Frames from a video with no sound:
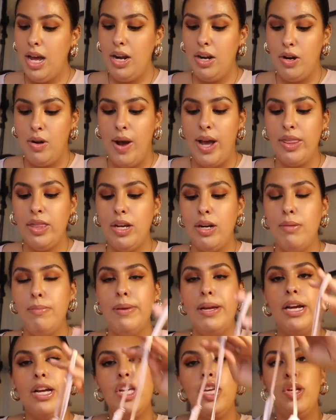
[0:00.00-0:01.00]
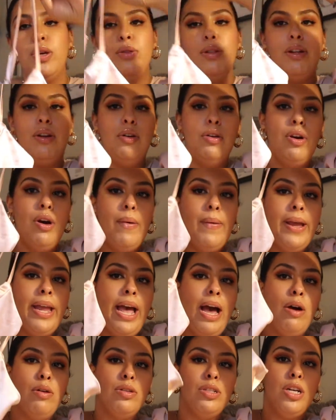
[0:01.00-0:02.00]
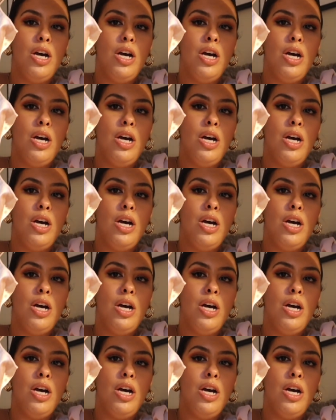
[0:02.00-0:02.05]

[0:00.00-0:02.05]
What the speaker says: I don't know. I thought it'd be a cute little going out